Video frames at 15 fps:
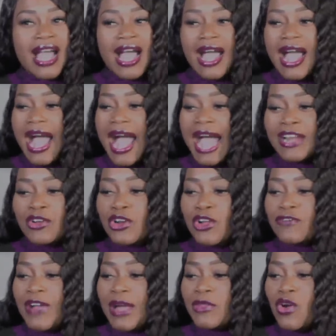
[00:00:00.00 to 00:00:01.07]
I don't know if
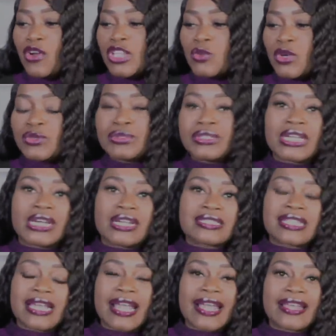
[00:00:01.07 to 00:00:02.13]
I'm the only one who does
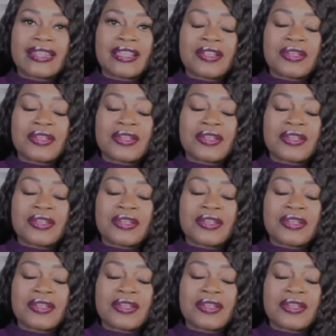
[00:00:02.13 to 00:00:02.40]
that,